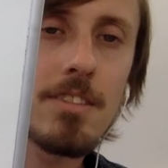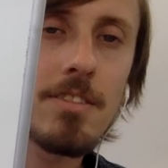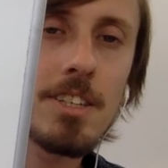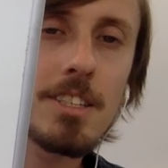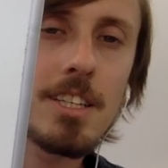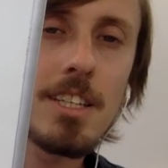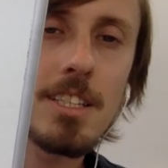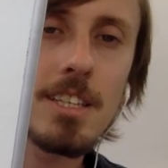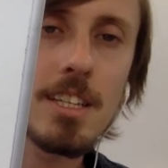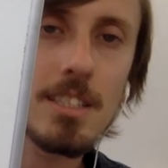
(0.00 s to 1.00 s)

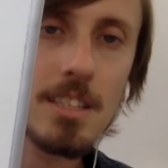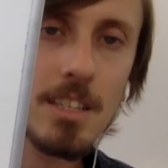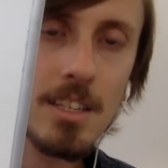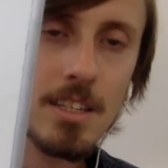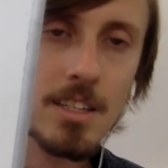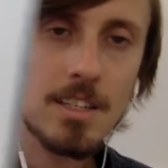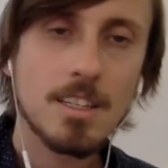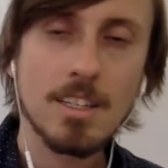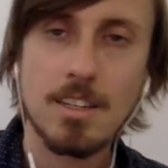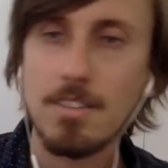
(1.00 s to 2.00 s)
Facilitate.
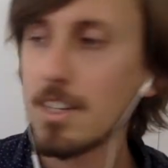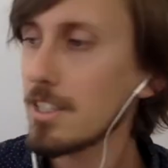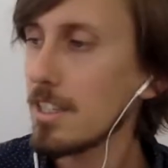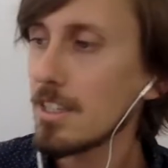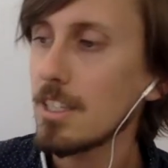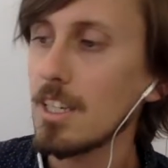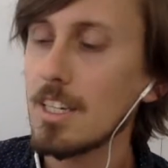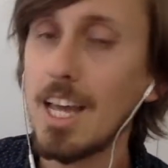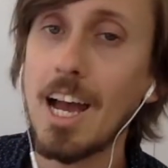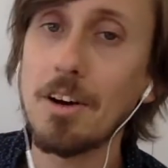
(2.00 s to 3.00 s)

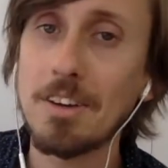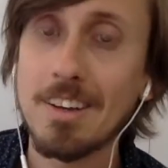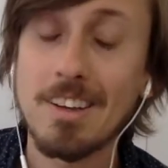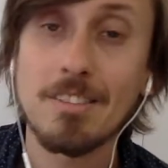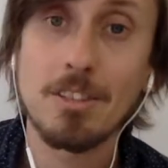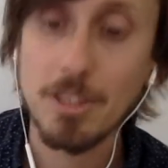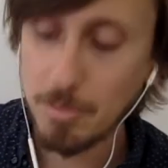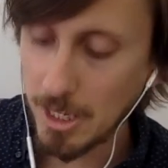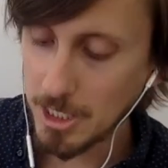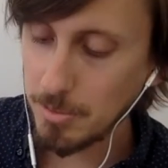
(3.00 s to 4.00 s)
Facilitate. Now, for the
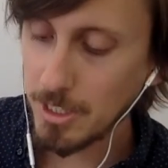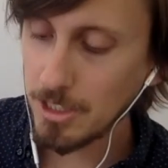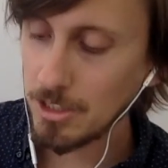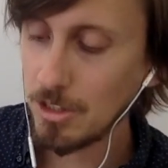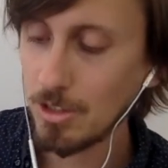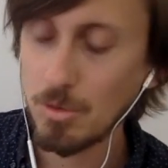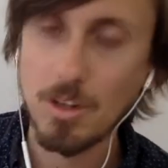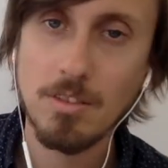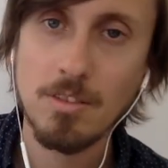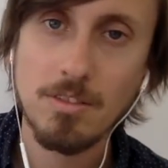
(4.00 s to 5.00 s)
Spanish speakers, you know the
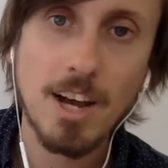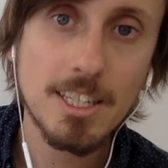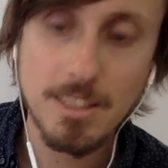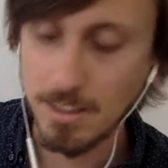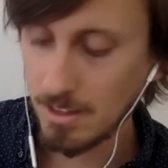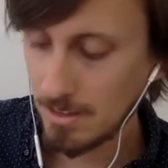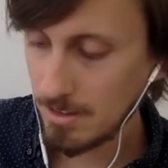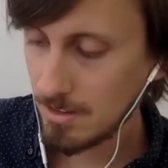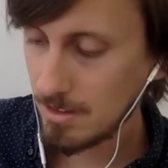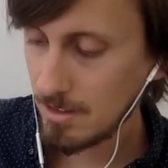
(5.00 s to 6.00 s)
word fácil.
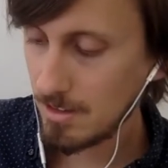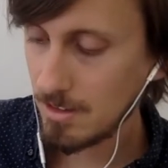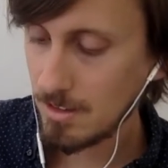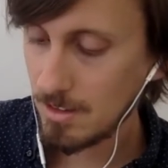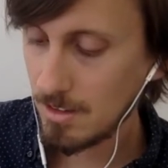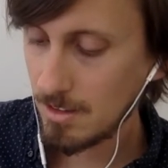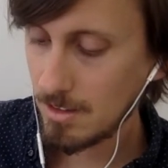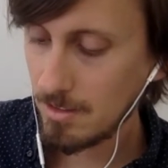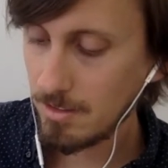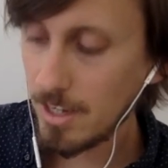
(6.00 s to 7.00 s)

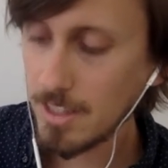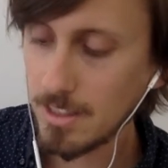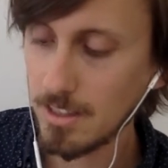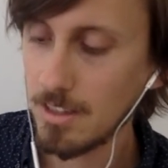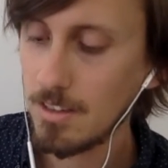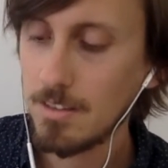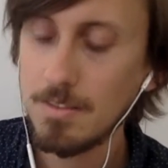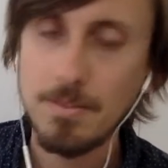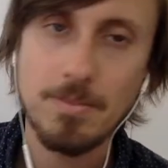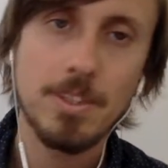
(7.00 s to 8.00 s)
Fácil.
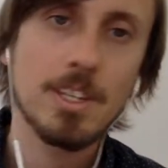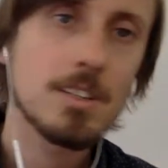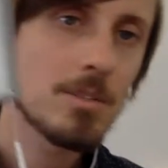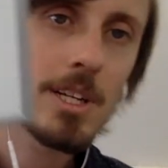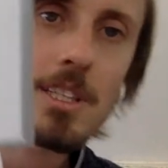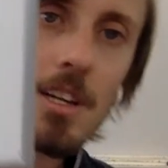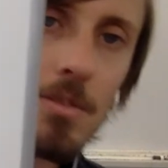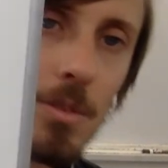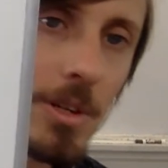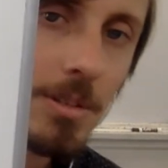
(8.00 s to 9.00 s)
Right there
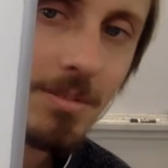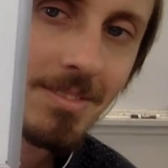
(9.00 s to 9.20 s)
for you.